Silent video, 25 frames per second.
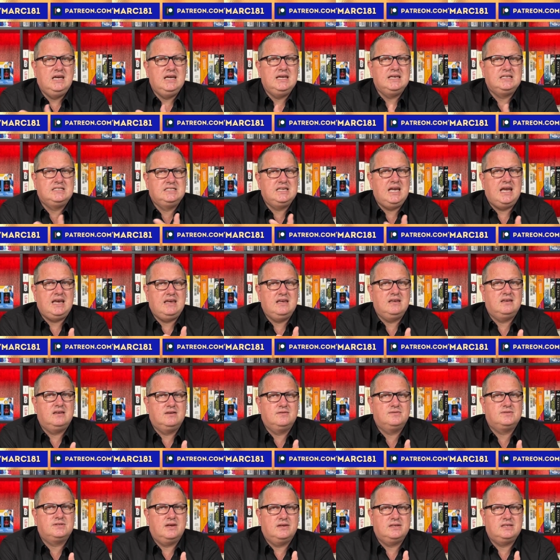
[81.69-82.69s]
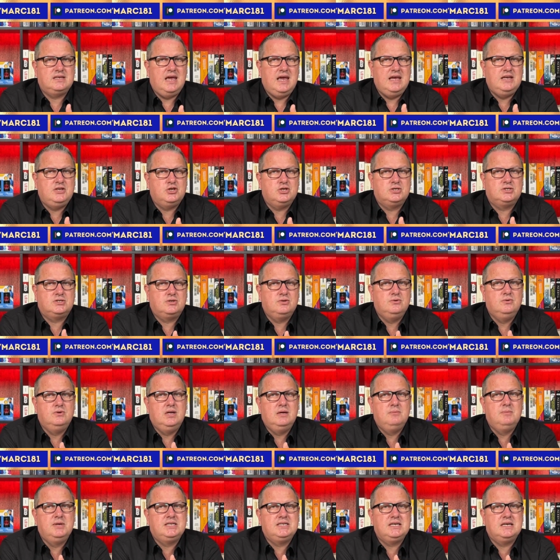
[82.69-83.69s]
executives at HS2
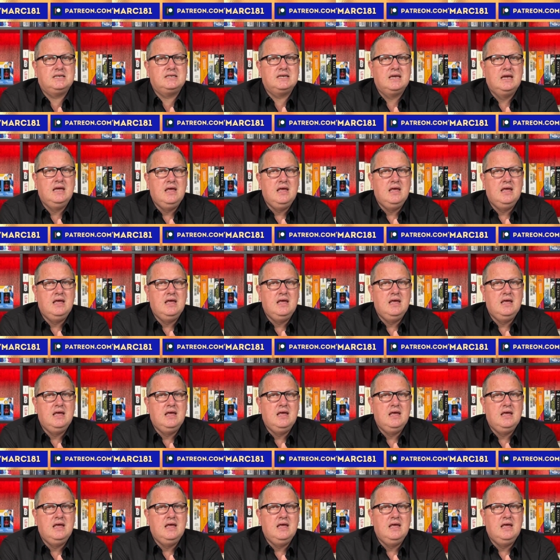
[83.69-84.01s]
Ltd,